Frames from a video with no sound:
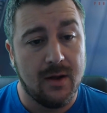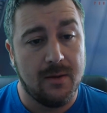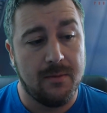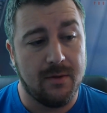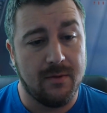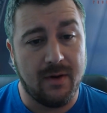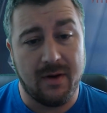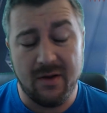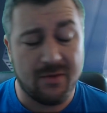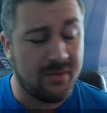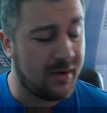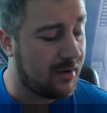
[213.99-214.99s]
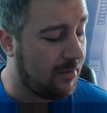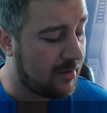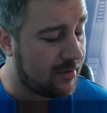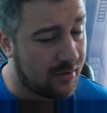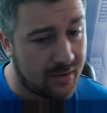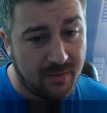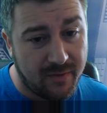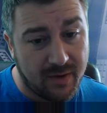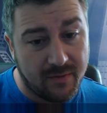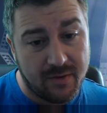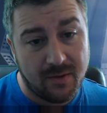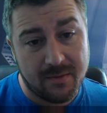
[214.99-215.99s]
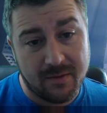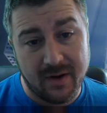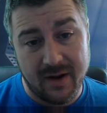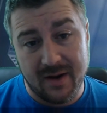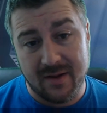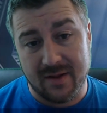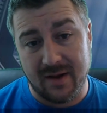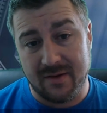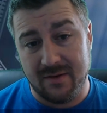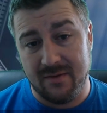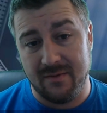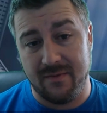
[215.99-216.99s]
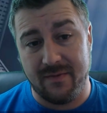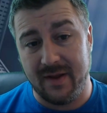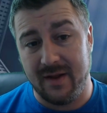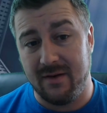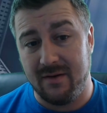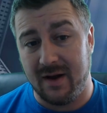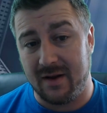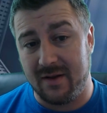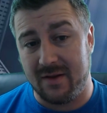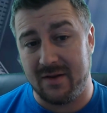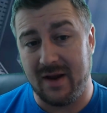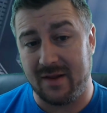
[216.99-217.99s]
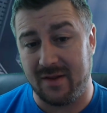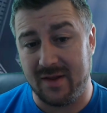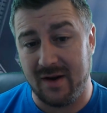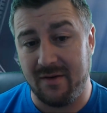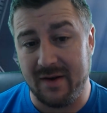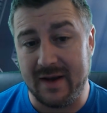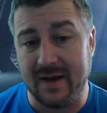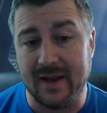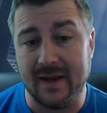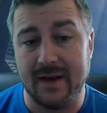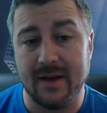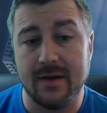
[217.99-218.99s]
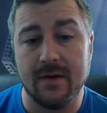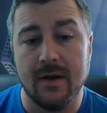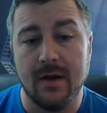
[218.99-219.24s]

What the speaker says: But then as we come on to some of the other upgrades, I don't feel like it's necessarily needed